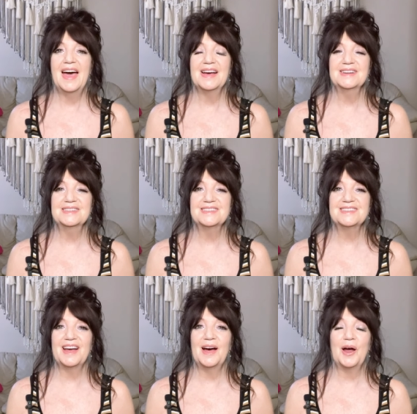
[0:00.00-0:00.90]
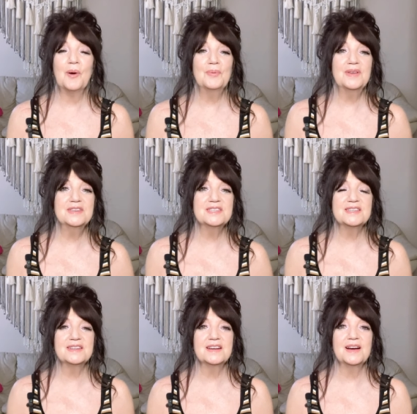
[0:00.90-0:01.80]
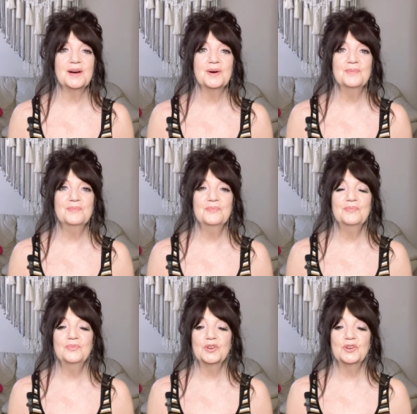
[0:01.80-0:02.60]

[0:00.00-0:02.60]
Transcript: And I opened um,